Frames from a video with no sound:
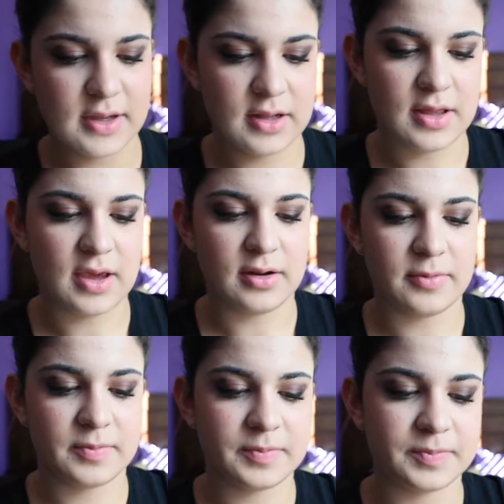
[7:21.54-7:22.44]
and
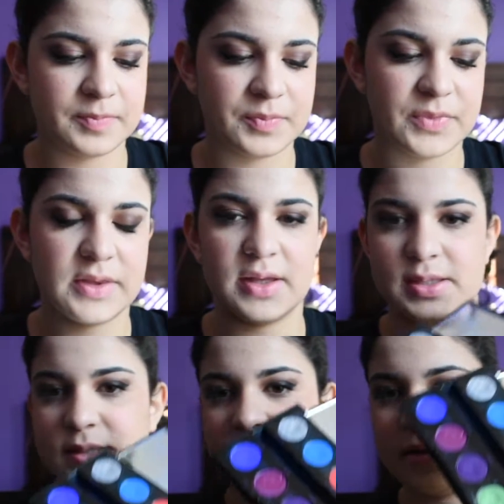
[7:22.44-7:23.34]
then
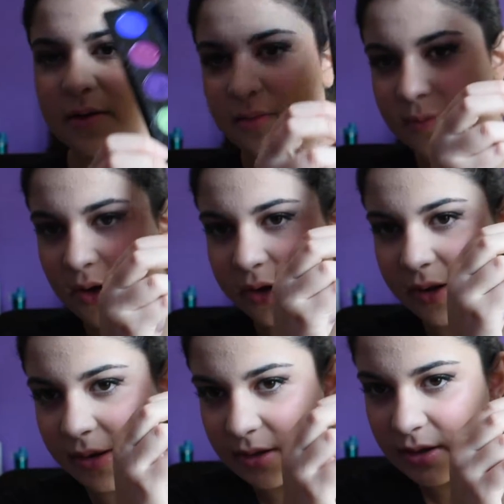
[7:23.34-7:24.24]
this
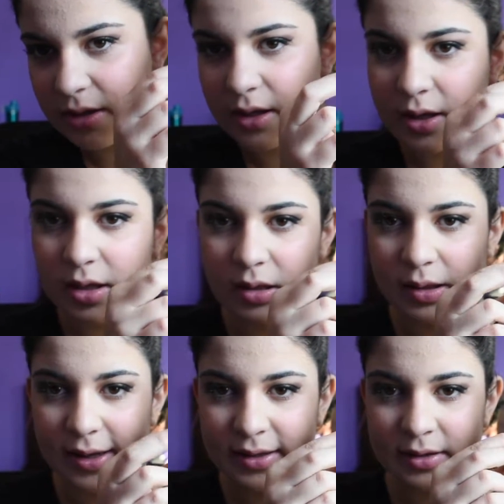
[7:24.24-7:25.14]
very, like,
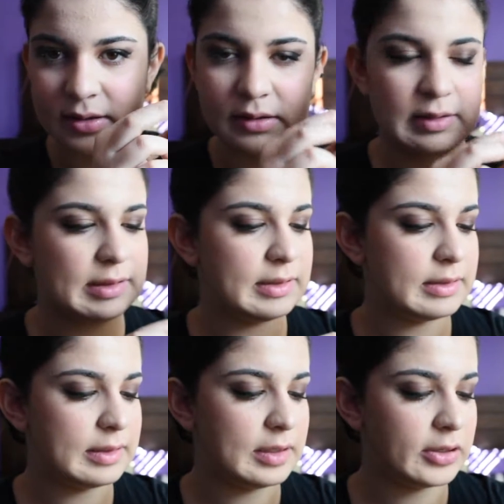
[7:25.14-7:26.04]
light
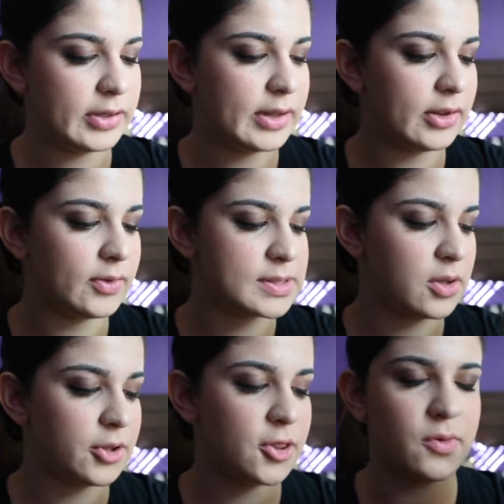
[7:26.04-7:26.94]
neon yellow is
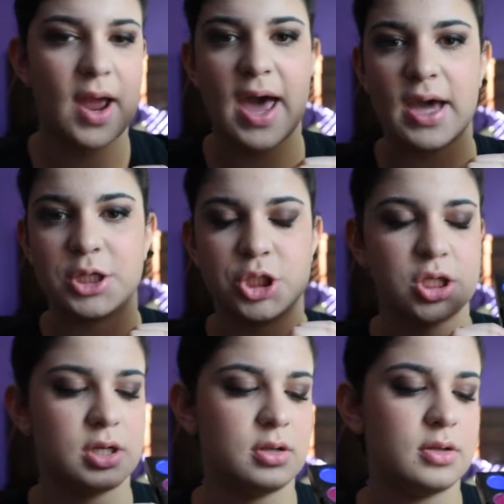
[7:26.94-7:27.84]
called
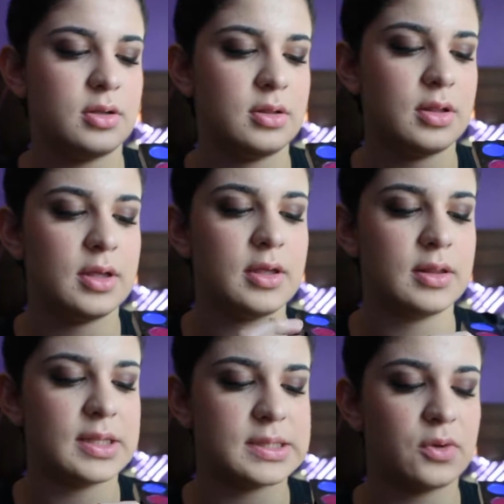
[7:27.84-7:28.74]
Thrash.
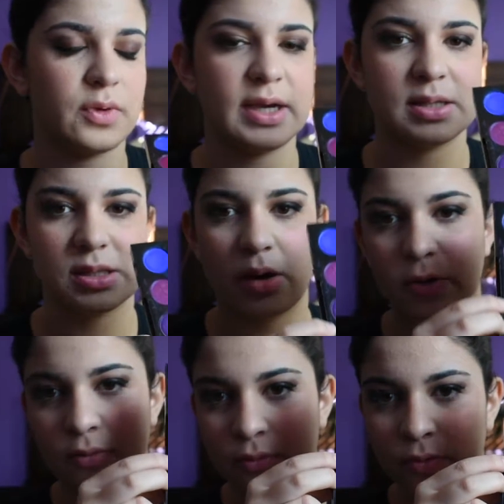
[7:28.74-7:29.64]
This green's
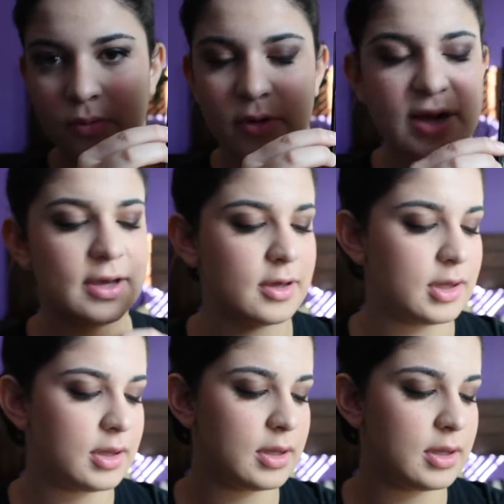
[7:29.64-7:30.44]
called Freak.